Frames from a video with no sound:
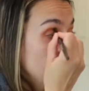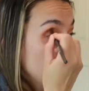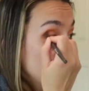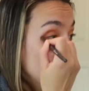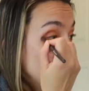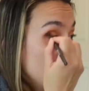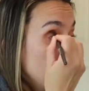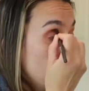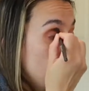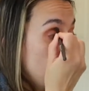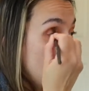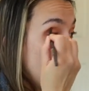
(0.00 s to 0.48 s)

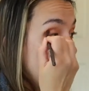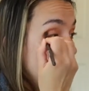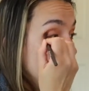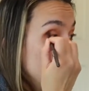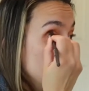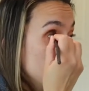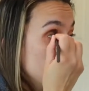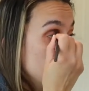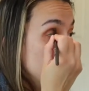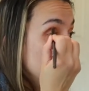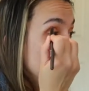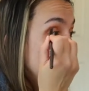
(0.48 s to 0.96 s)
So I
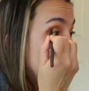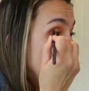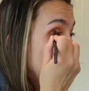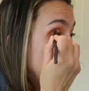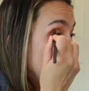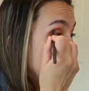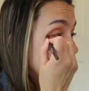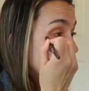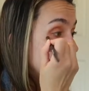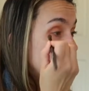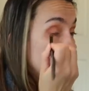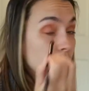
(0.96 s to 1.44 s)
just
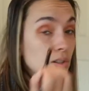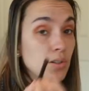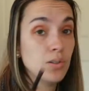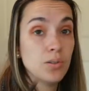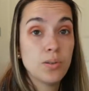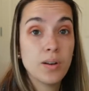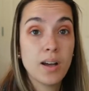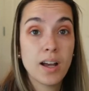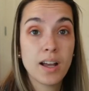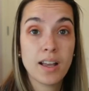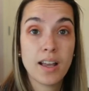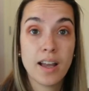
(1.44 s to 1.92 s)
need
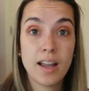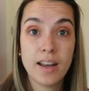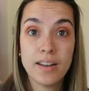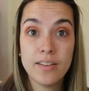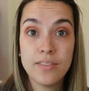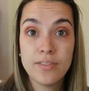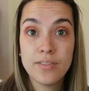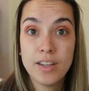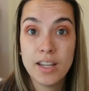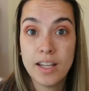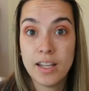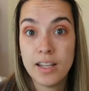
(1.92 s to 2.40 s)
to kind
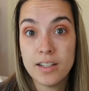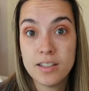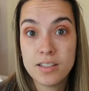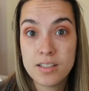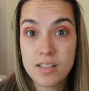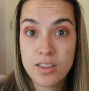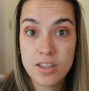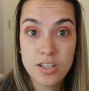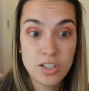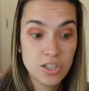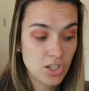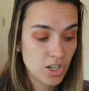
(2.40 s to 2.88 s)
of
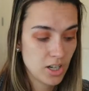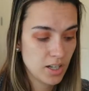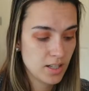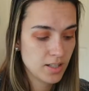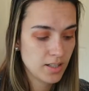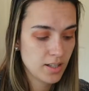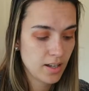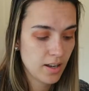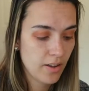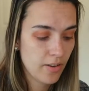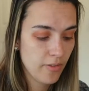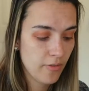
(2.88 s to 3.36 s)
get the
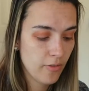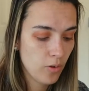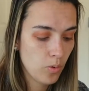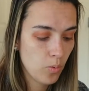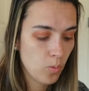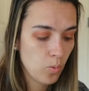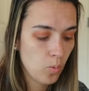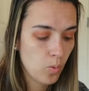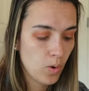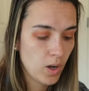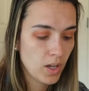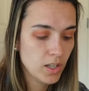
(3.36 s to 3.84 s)
gist of
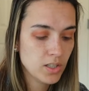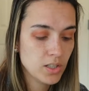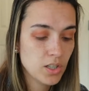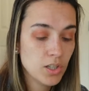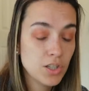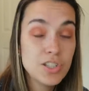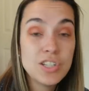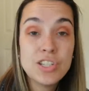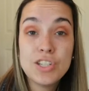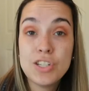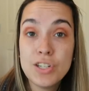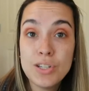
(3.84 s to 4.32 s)
what
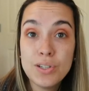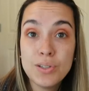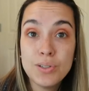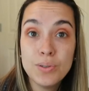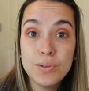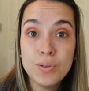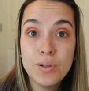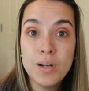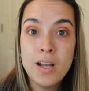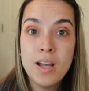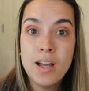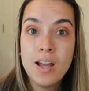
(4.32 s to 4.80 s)
to
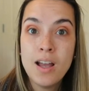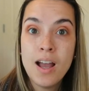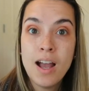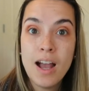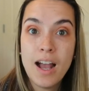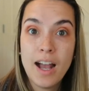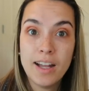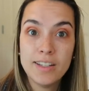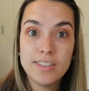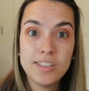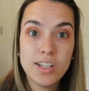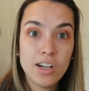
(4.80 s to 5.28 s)
do.
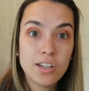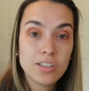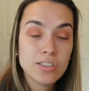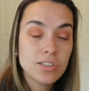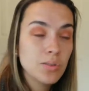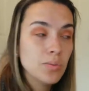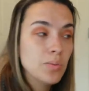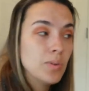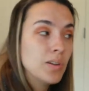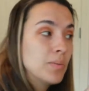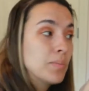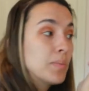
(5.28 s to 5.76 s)
I talked
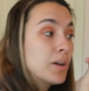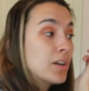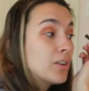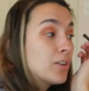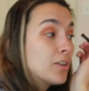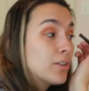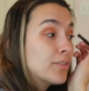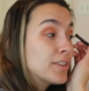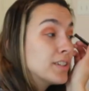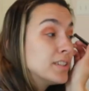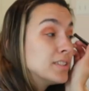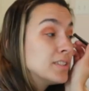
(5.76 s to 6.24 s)
to one of my
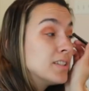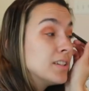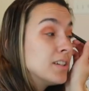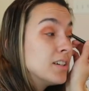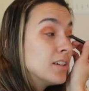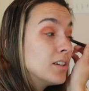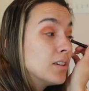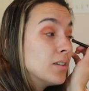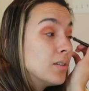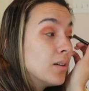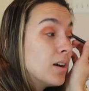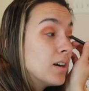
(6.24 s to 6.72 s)
girlfriends
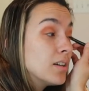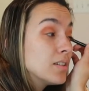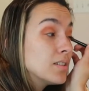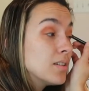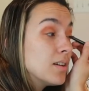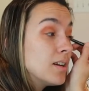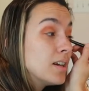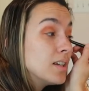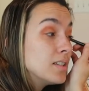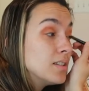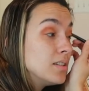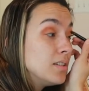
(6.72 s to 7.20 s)
here who
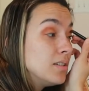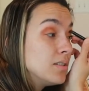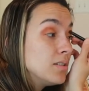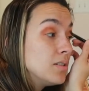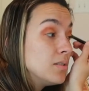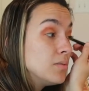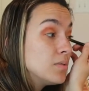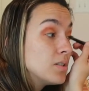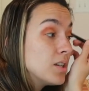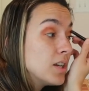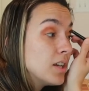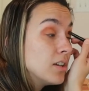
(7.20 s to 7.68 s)
also has a
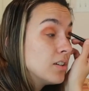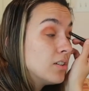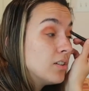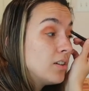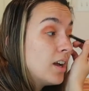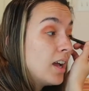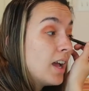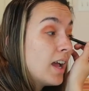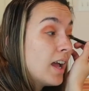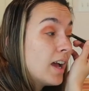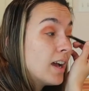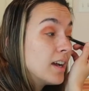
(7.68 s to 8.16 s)
YouTube
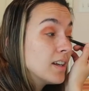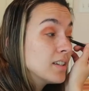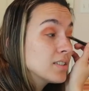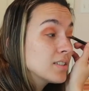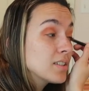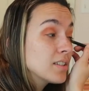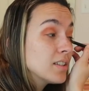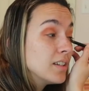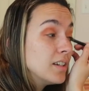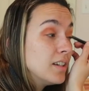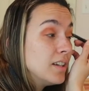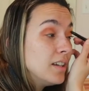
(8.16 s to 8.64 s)
channel,
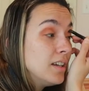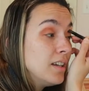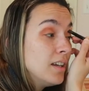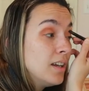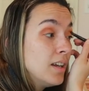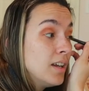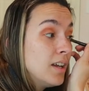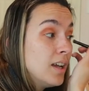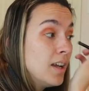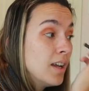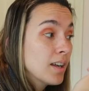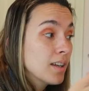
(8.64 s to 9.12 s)
Ashley.
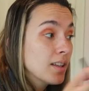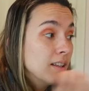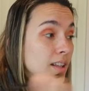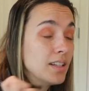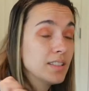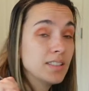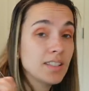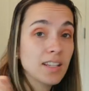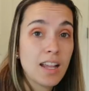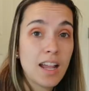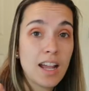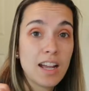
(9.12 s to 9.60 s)

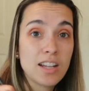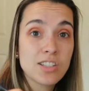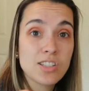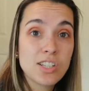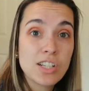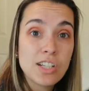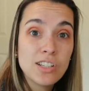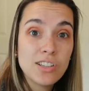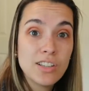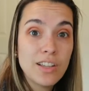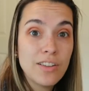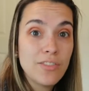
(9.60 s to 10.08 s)
Classic
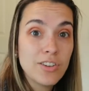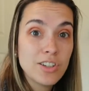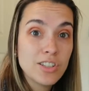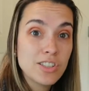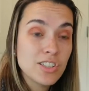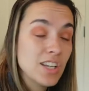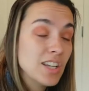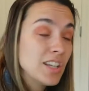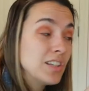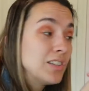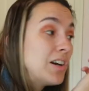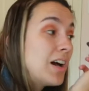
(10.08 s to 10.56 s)
Ashley, I'll leave her
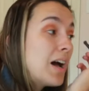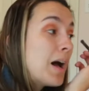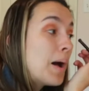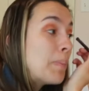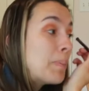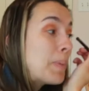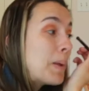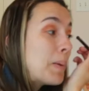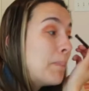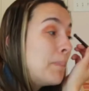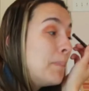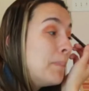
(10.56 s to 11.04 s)
channel
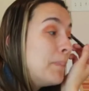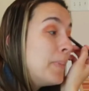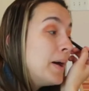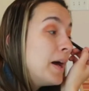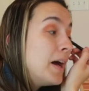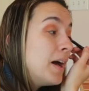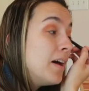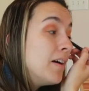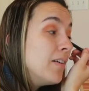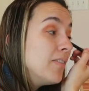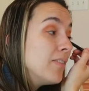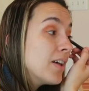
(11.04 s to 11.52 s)
up
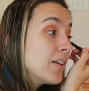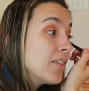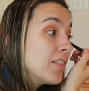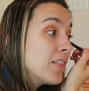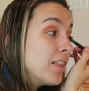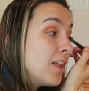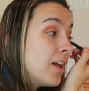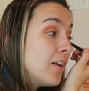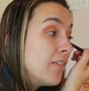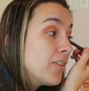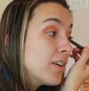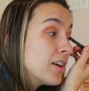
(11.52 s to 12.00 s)
above. I
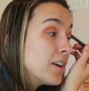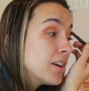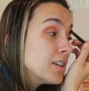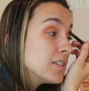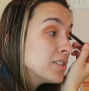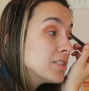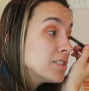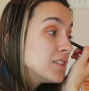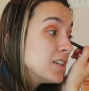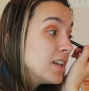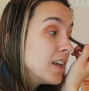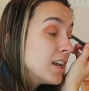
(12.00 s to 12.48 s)
love her.
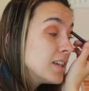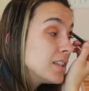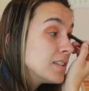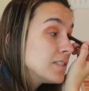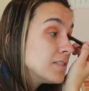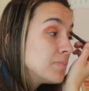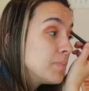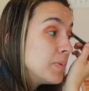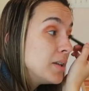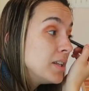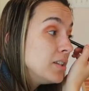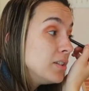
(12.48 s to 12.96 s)
She
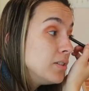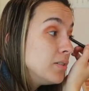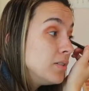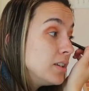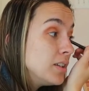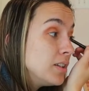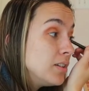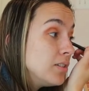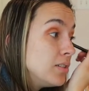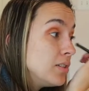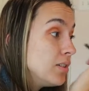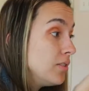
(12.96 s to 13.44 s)
has been
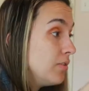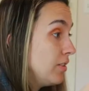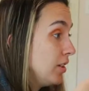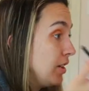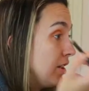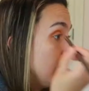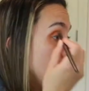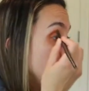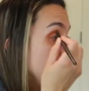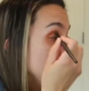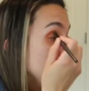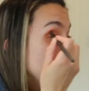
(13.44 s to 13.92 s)
doing YouTube
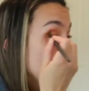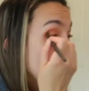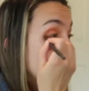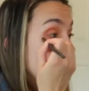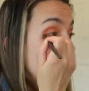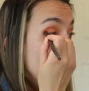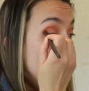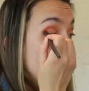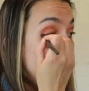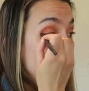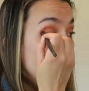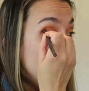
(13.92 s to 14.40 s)
videos
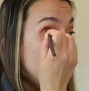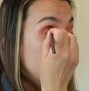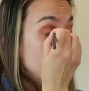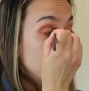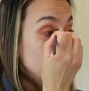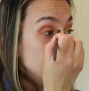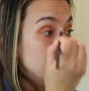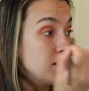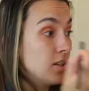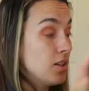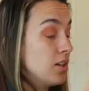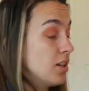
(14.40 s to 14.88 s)
for
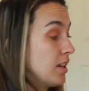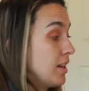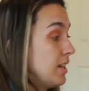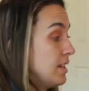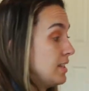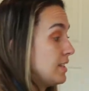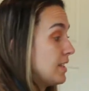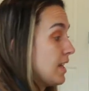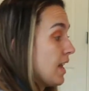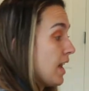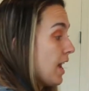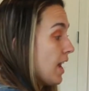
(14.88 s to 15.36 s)
as long
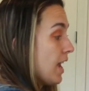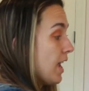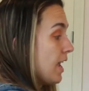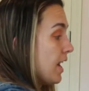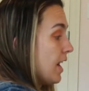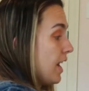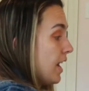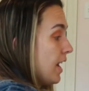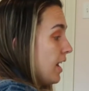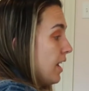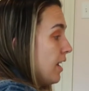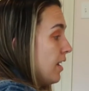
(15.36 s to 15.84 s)
as I
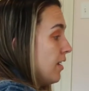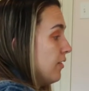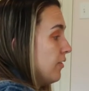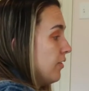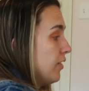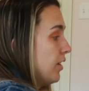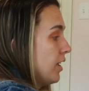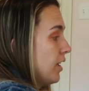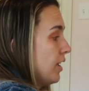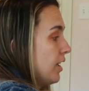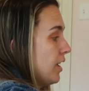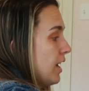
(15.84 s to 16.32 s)

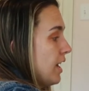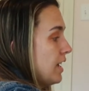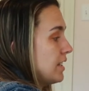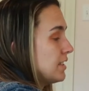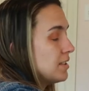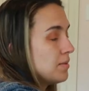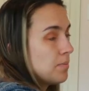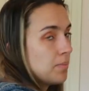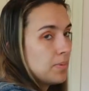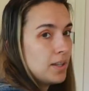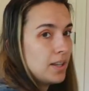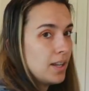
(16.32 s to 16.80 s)
have.
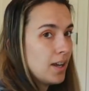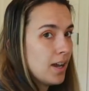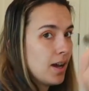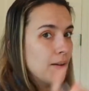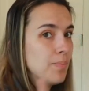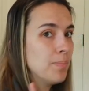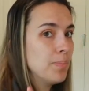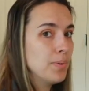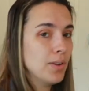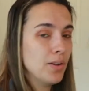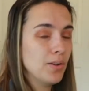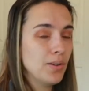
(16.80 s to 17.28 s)
Hasn't been
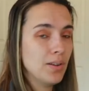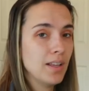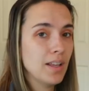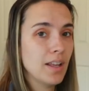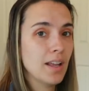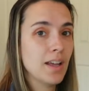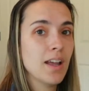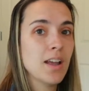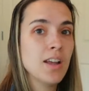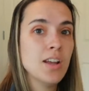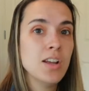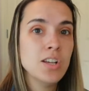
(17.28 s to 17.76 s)

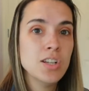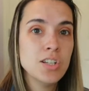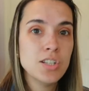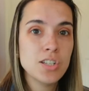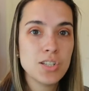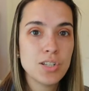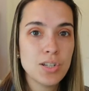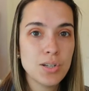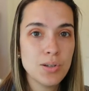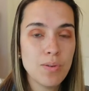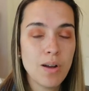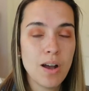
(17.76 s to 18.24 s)
uploading
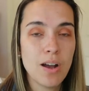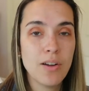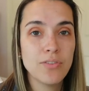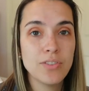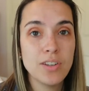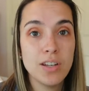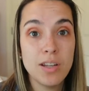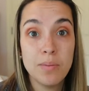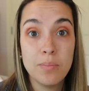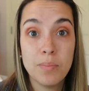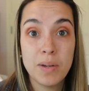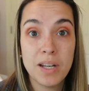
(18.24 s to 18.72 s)
too
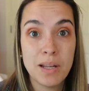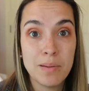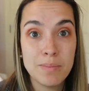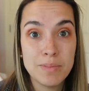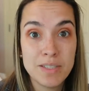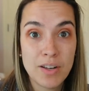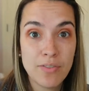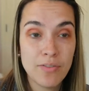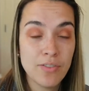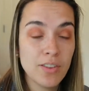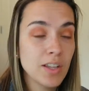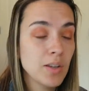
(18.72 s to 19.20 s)
often, but I'm
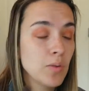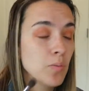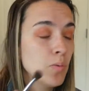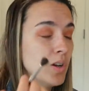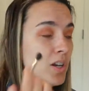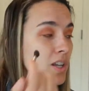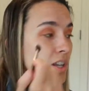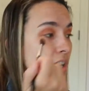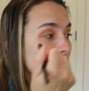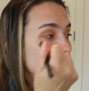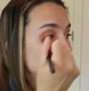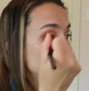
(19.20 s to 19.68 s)
definitely
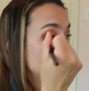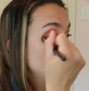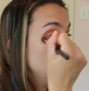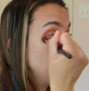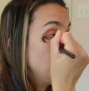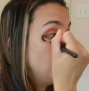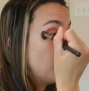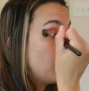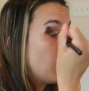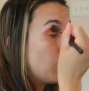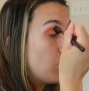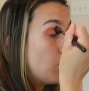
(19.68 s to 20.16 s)
one
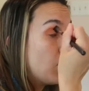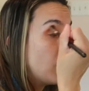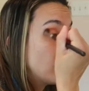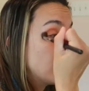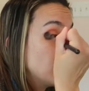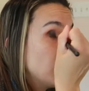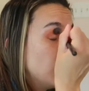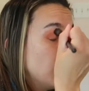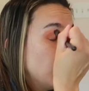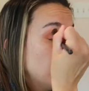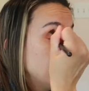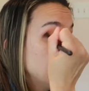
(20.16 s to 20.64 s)
to
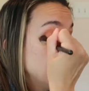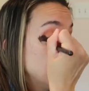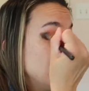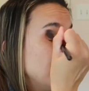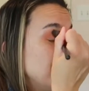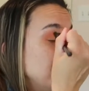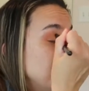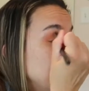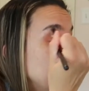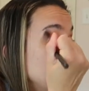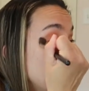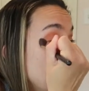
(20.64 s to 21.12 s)
watch it when
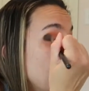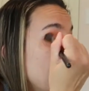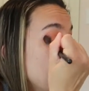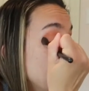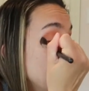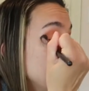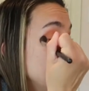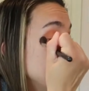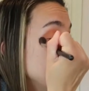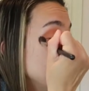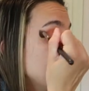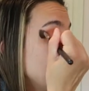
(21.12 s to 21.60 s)
she
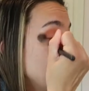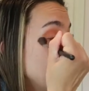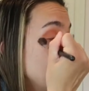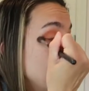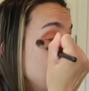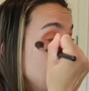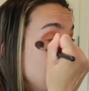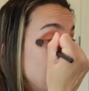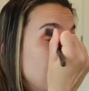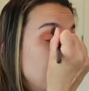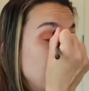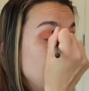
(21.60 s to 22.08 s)
does.
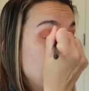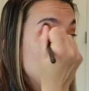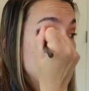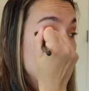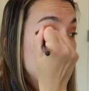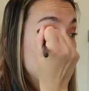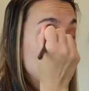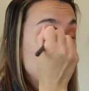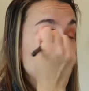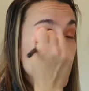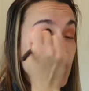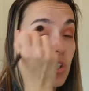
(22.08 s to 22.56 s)

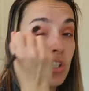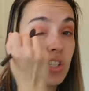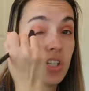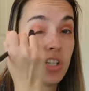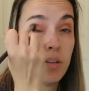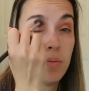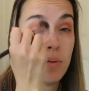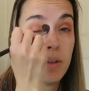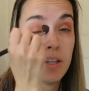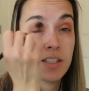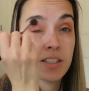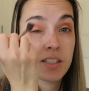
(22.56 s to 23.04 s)
But
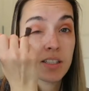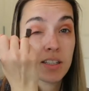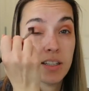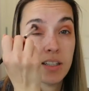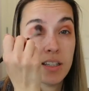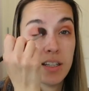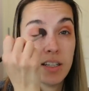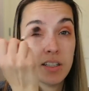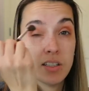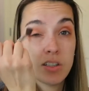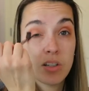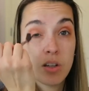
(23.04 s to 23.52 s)
she
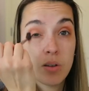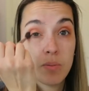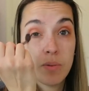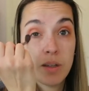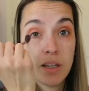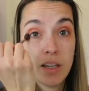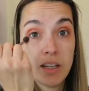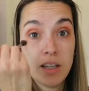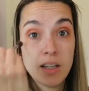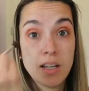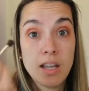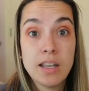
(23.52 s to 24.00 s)
basically told
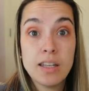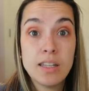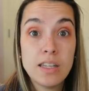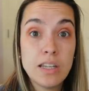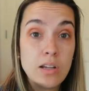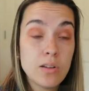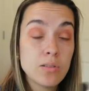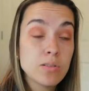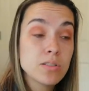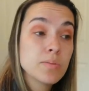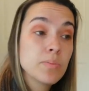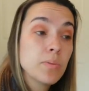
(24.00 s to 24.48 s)
me
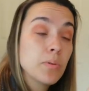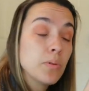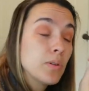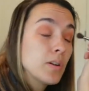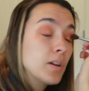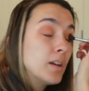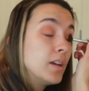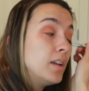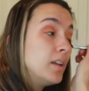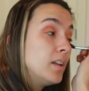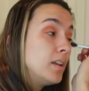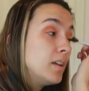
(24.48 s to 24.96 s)

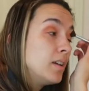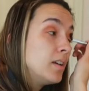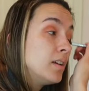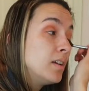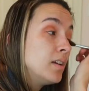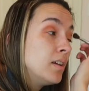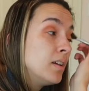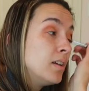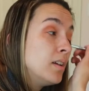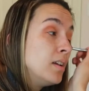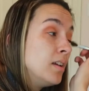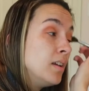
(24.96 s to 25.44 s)
Neosporin
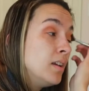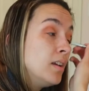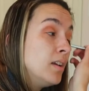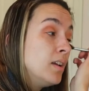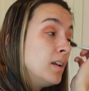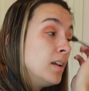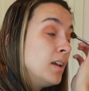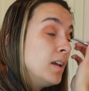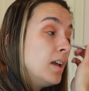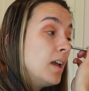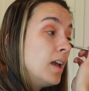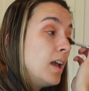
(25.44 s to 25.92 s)

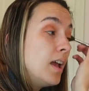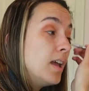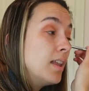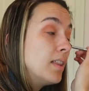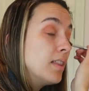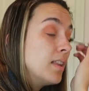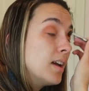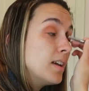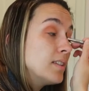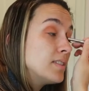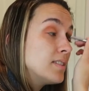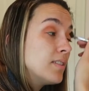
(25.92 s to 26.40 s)

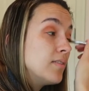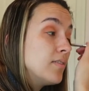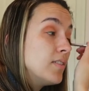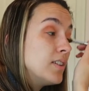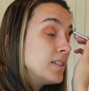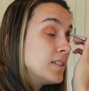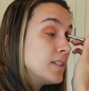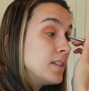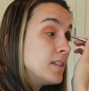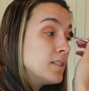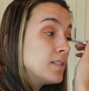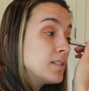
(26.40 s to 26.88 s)
and lots of
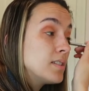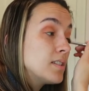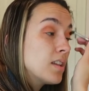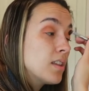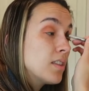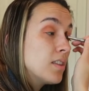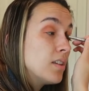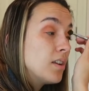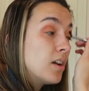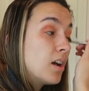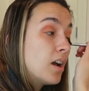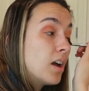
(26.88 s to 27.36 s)
visits to
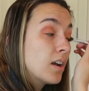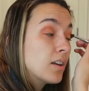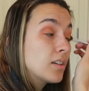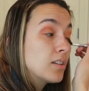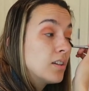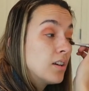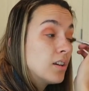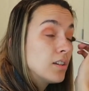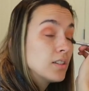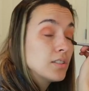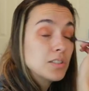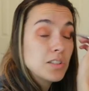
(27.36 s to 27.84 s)
the
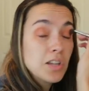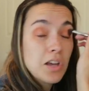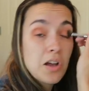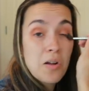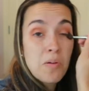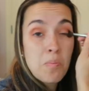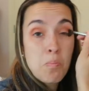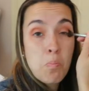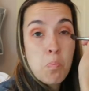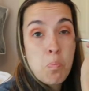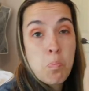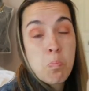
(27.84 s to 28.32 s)
doctor.
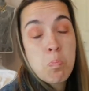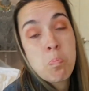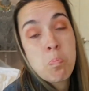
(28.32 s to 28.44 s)
So